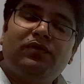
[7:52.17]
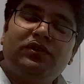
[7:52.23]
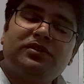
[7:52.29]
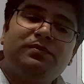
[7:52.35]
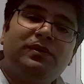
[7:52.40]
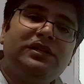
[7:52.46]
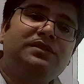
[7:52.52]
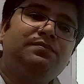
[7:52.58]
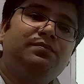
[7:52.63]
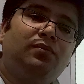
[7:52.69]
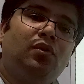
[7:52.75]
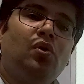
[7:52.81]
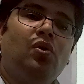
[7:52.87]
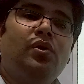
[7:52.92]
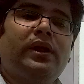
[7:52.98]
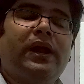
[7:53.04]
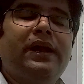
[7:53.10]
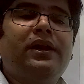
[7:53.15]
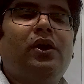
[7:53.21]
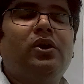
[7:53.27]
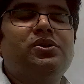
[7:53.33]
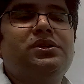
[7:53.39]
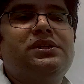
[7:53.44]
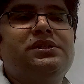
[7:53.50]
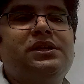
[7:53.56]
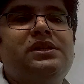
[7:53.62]
which means more
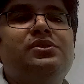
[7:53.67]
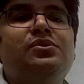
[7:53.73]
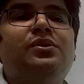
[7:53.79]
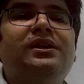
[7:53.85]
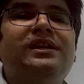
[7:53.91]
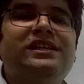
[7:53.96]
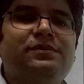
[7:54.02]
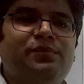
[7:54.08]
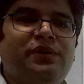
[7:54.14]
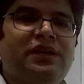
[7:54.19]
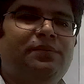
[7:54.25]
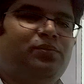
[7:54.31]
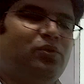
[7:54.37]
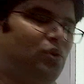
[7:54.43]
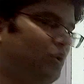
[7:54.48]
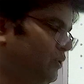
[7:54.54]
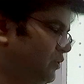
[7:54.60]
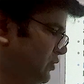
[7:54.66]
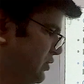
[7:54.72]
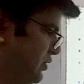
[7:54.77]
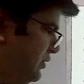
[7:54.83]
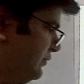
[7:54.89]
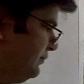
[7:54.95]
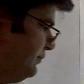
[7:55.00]
endogenous insulin is being produced.